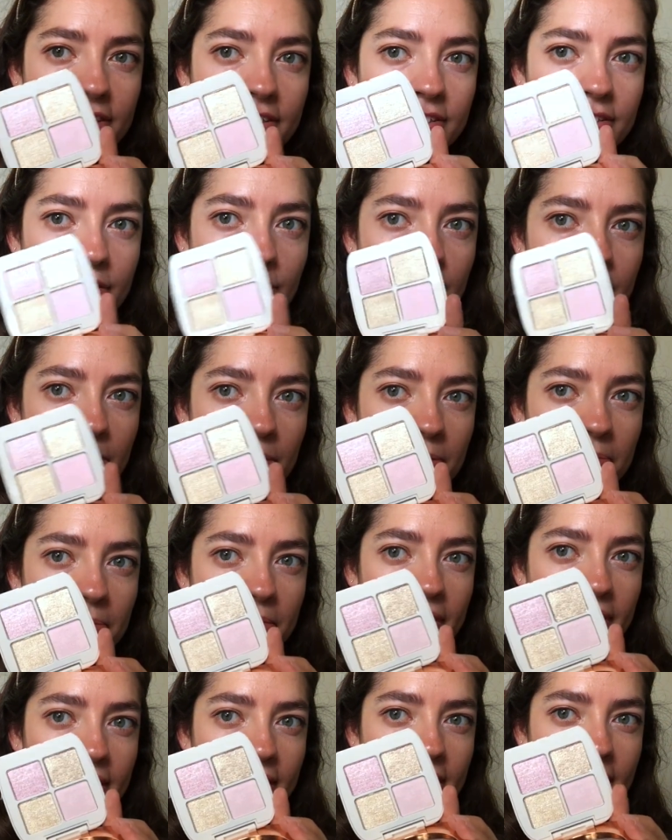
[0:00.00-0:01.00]
Super
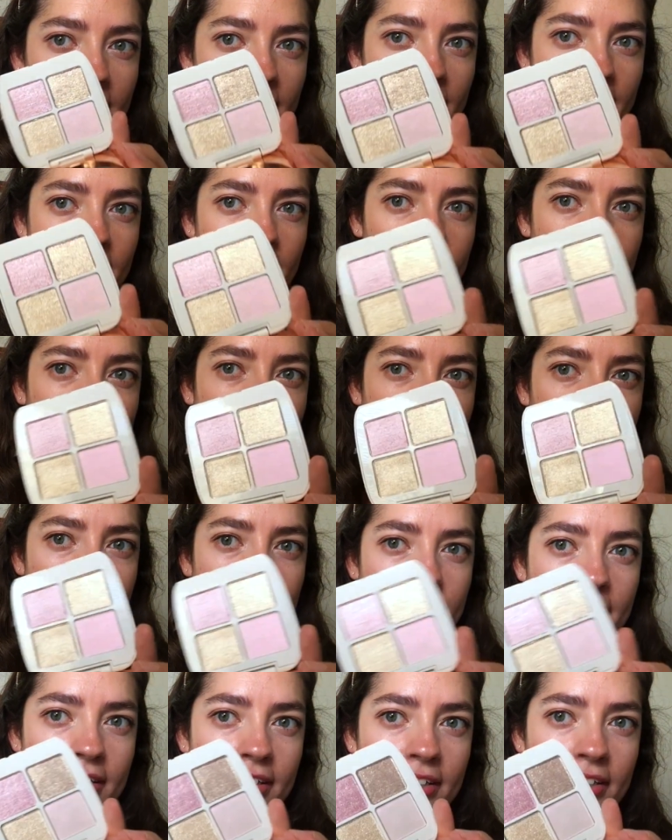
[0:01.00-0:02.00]
pretty.
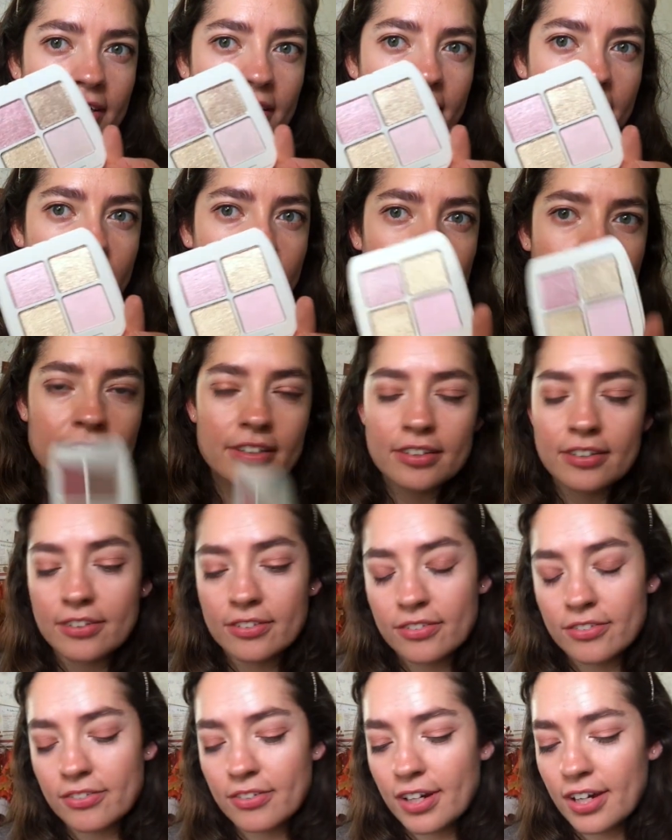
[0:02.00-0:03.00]

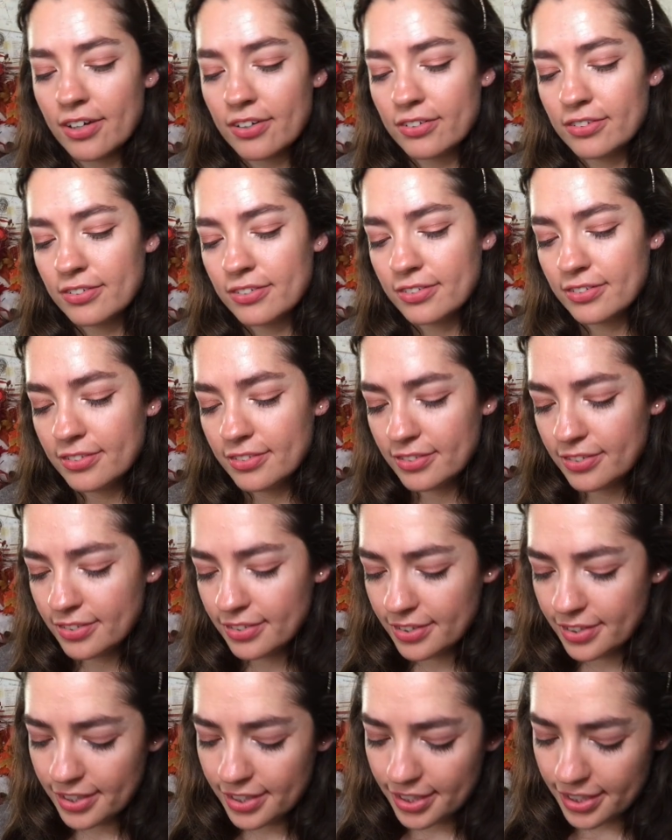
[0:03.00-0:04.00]
Wow.
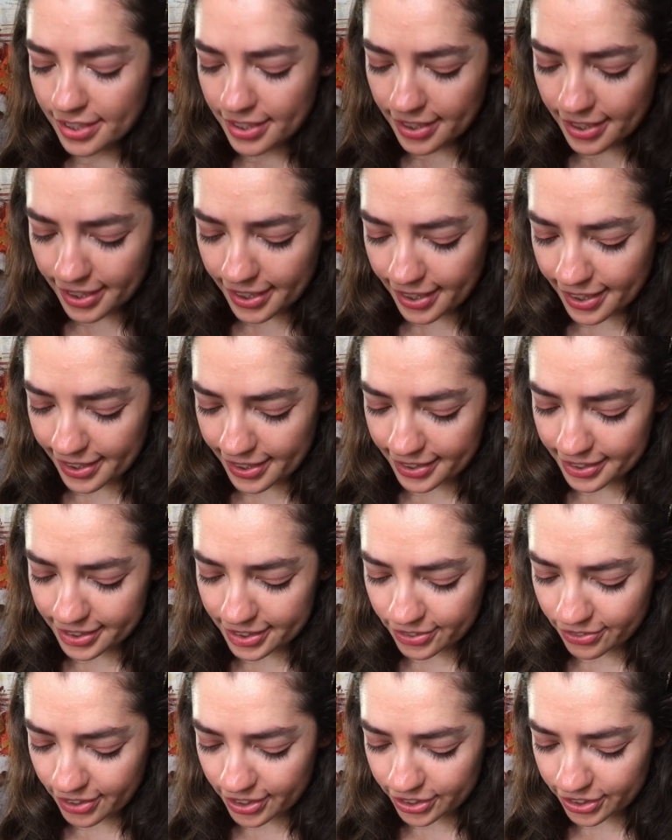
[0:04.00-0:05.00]
Okay,
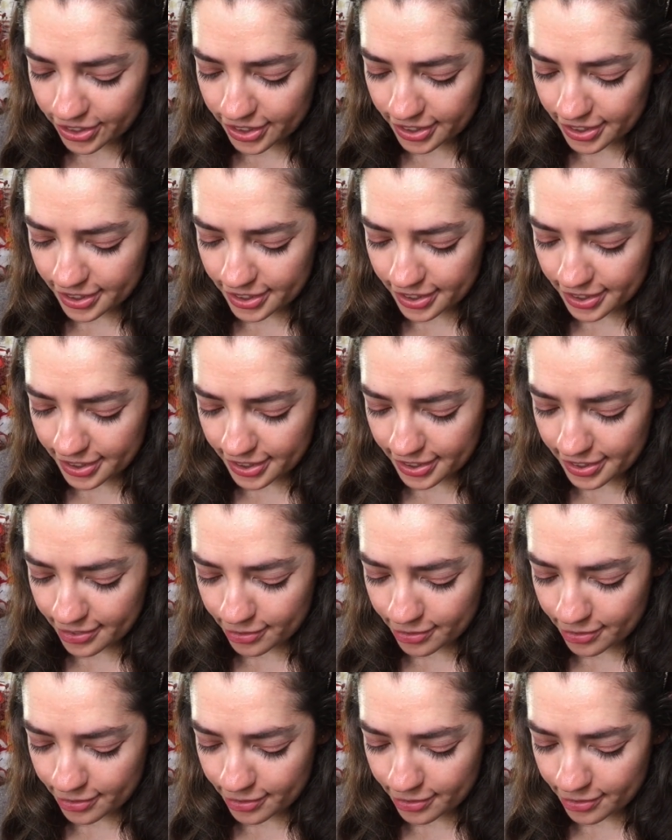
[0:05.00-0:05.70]
let's swatch it.